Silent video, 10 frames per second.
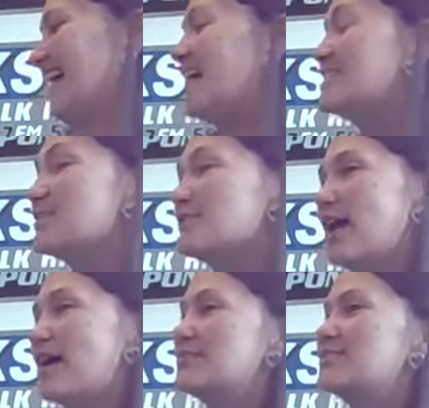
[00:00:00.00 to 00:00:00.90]
As of
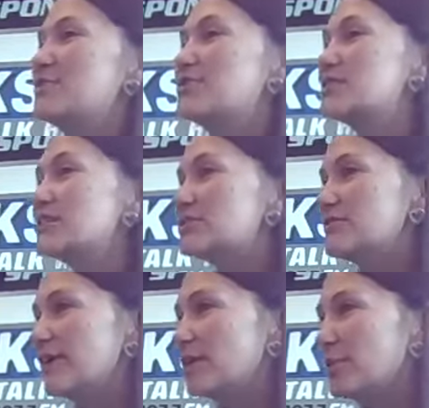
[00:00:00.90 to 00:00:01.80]
yet. So they're still
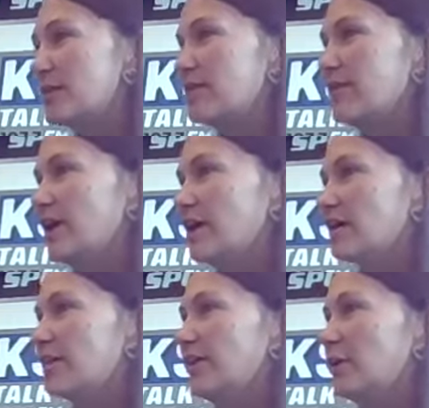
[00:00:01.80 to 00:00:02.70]
developing.
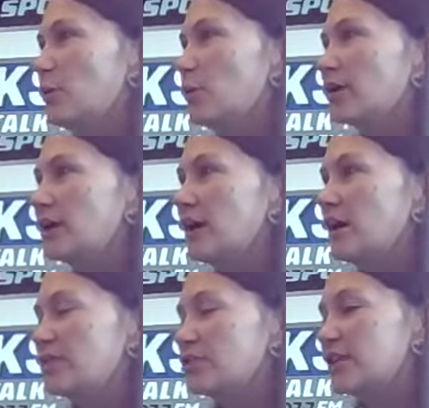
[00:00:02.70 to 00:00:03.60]
They're working
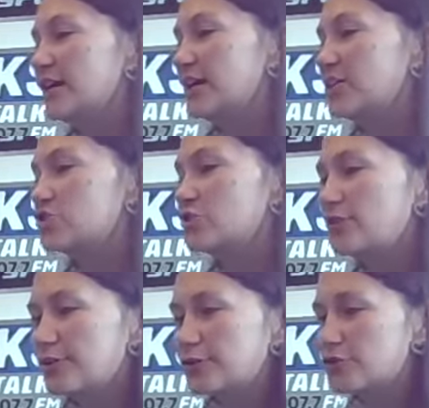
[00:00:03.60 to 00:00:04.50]
on their genetics through
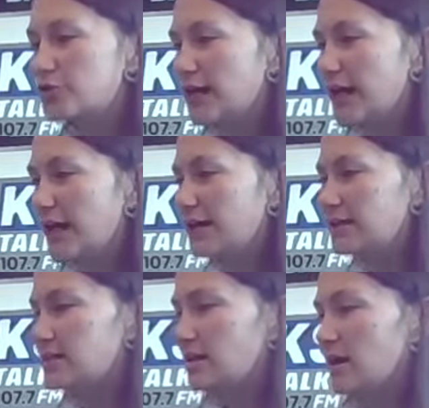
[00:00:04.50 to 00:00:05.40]
their nursery
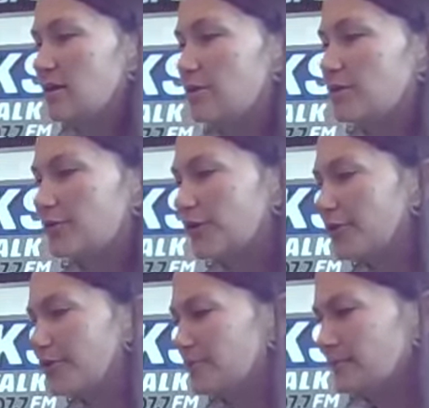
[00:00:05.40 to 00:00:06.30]
and through
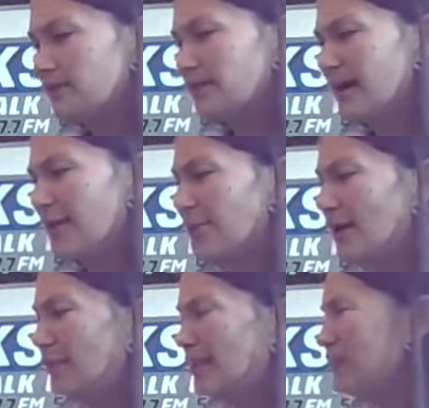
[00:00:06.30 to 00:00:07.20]
their,
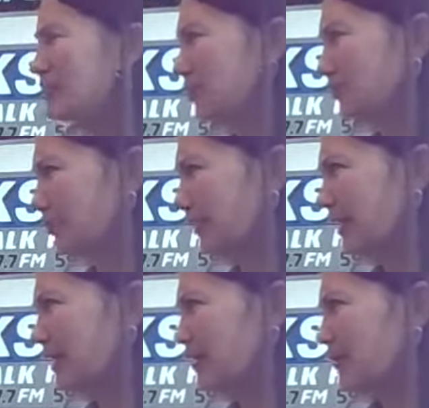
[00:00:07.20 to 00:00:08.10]
I believe it's called
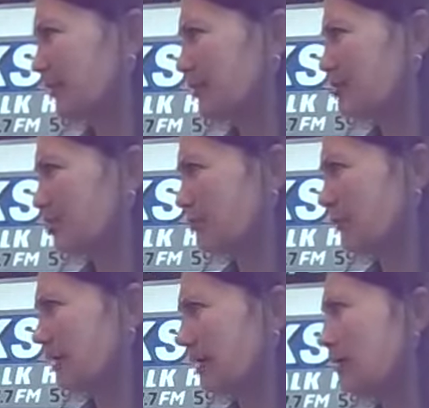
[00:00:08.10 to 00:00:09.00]
breeding, through the nursery
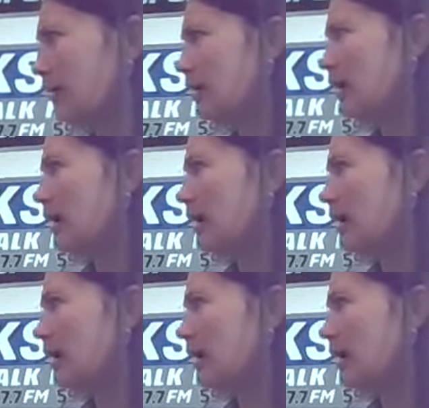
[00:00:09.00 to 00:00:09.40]
breeding,